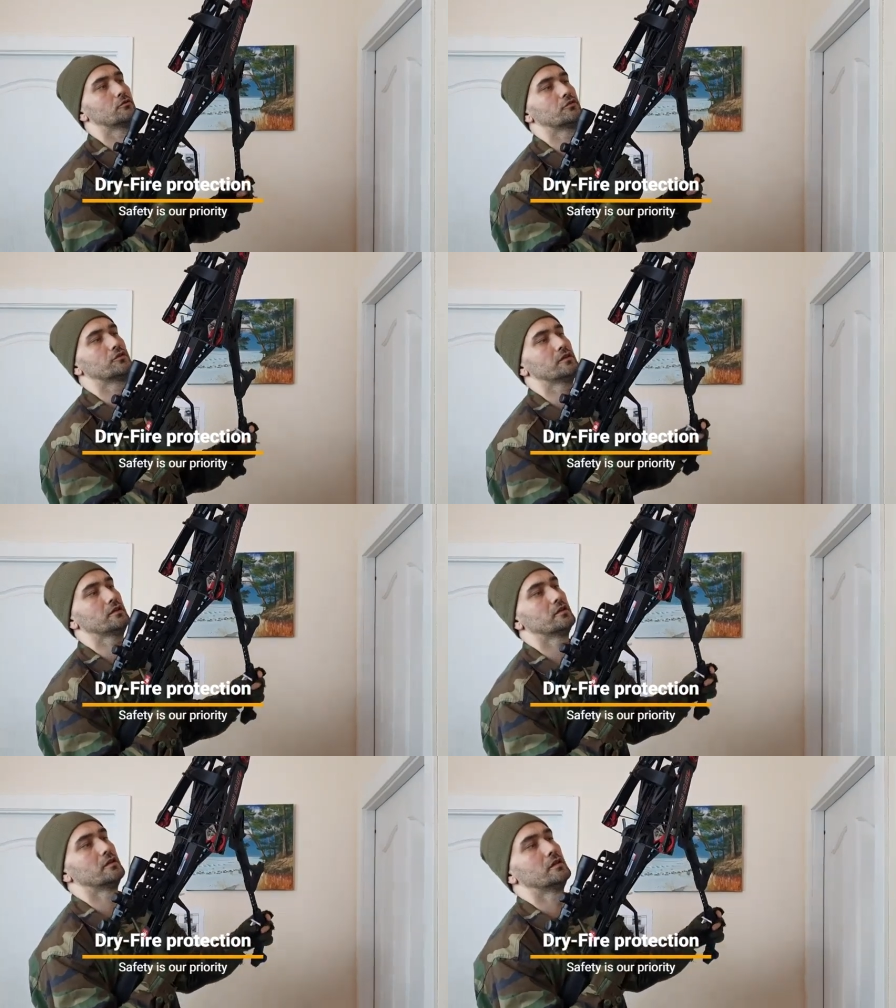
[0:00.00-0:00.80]

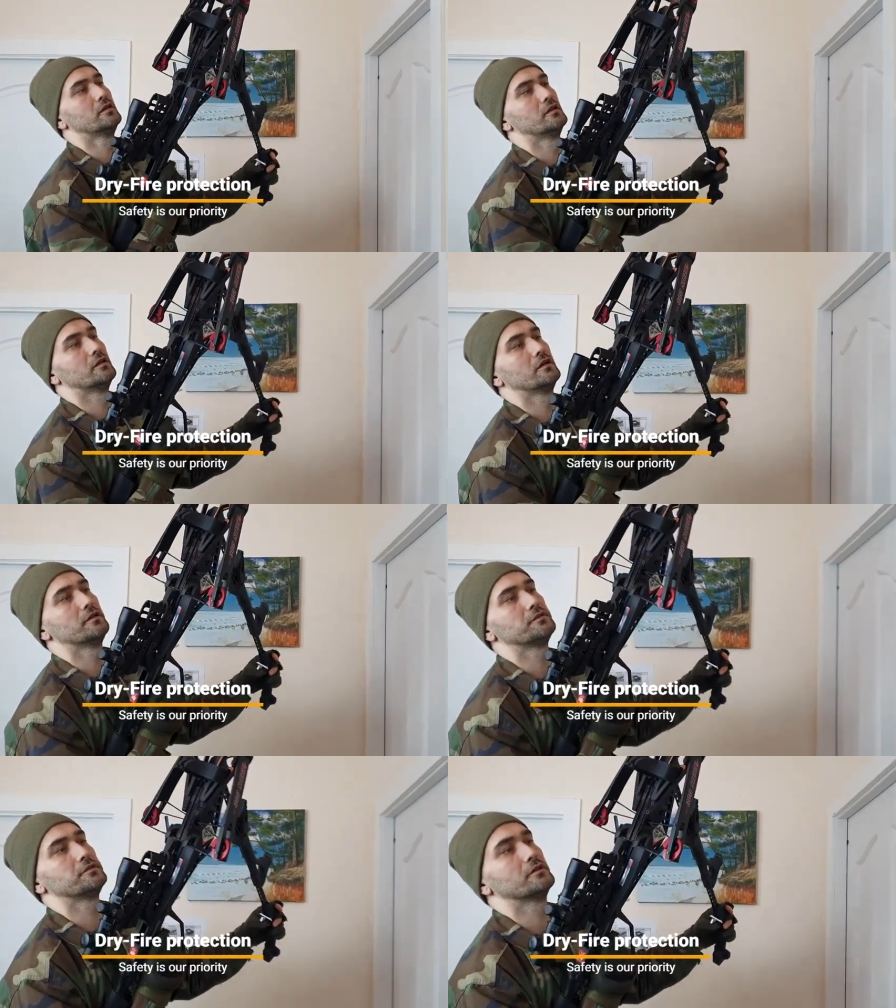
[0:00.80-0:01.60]
see
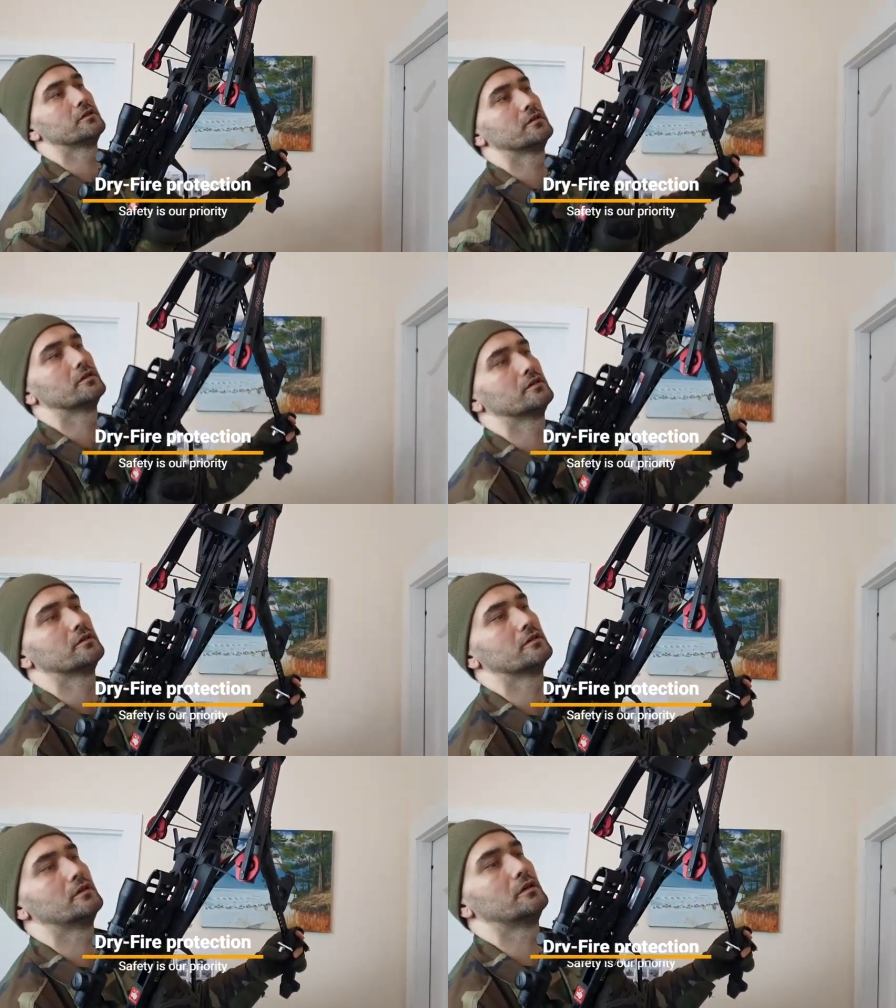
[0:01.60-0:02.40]
that
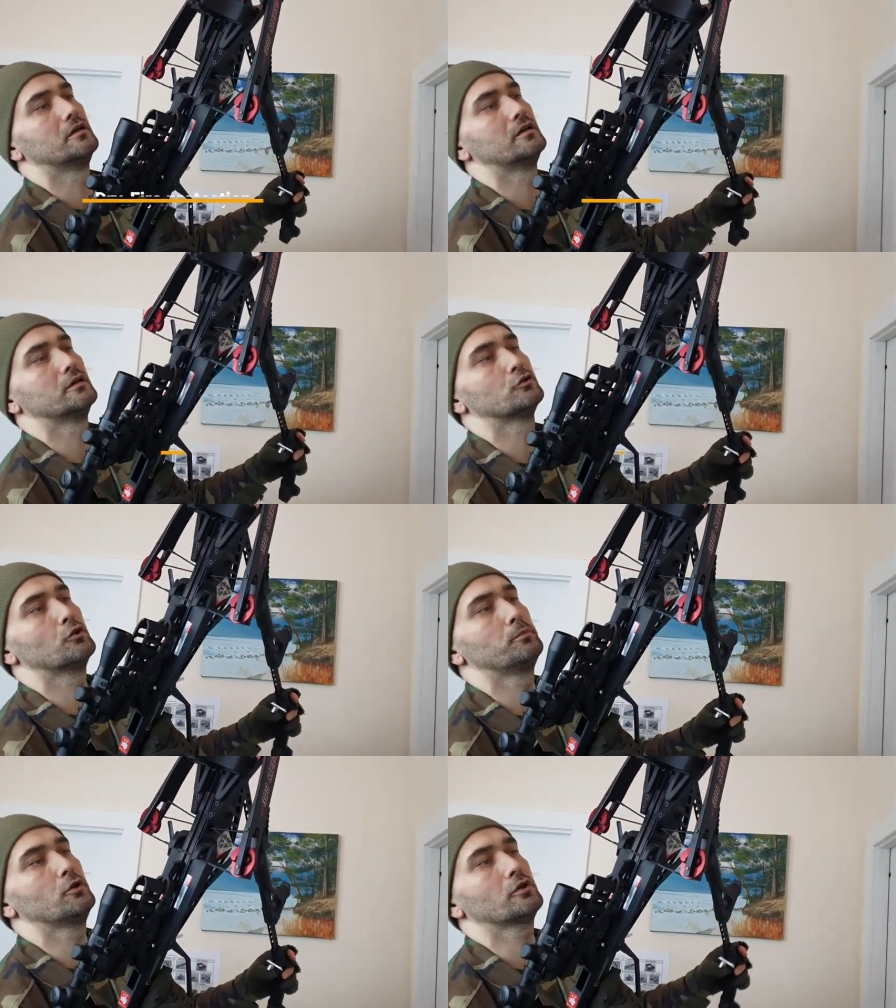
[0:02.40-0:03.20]

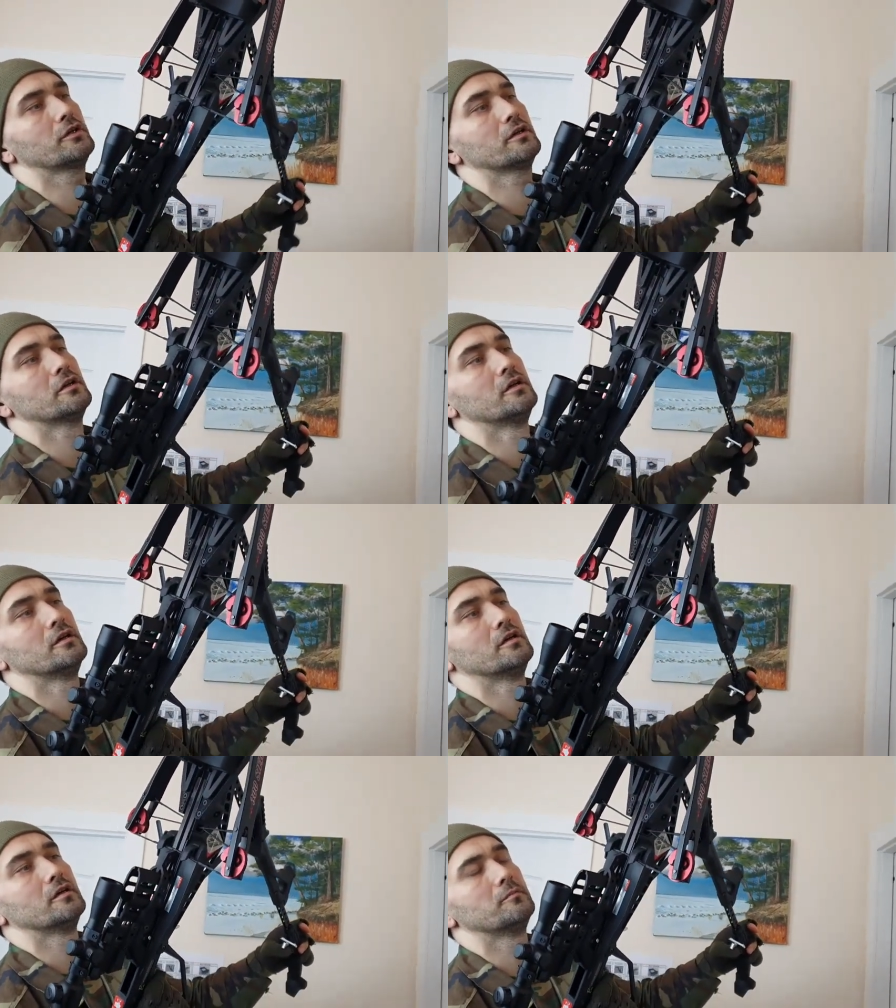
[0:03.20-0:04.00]
top locker
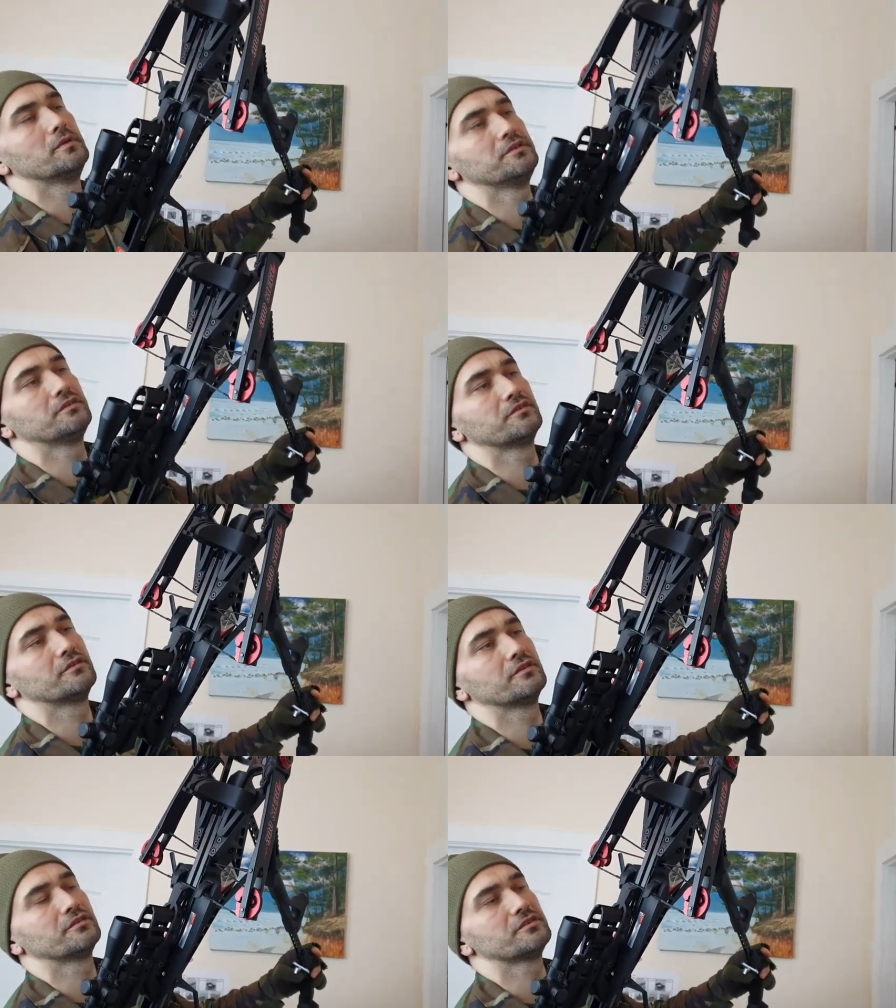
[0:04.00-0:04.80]
meets
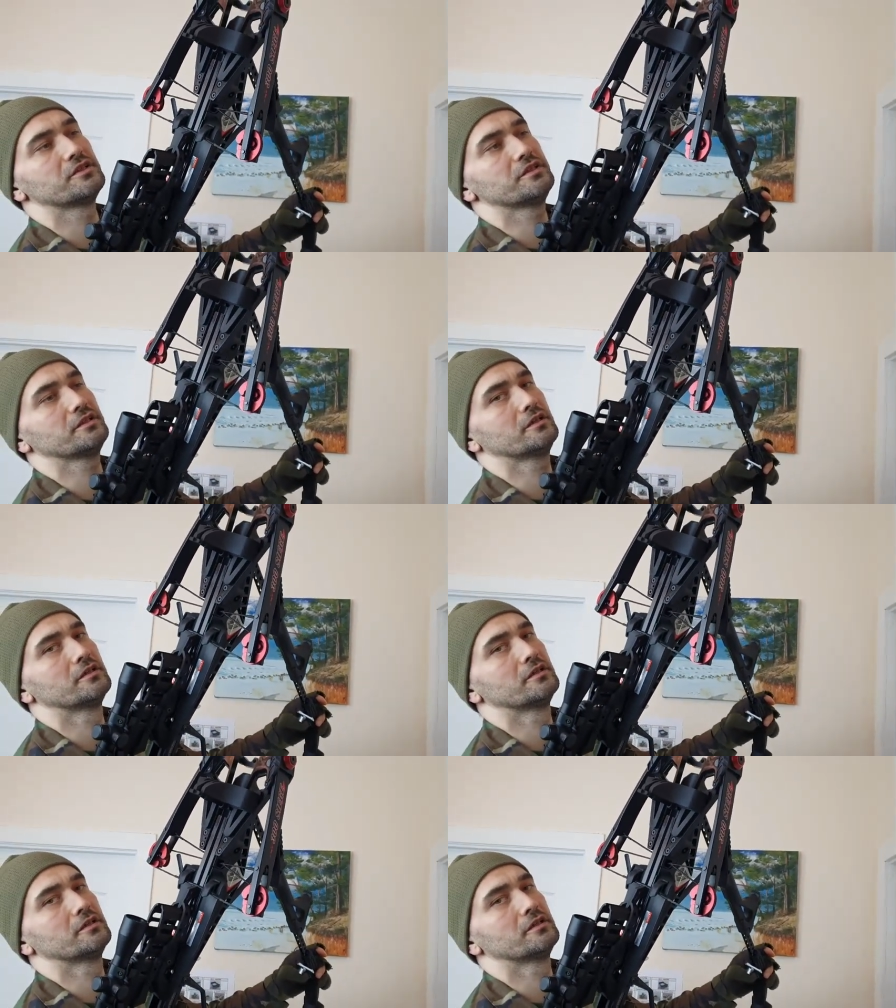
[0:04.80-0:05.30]
the string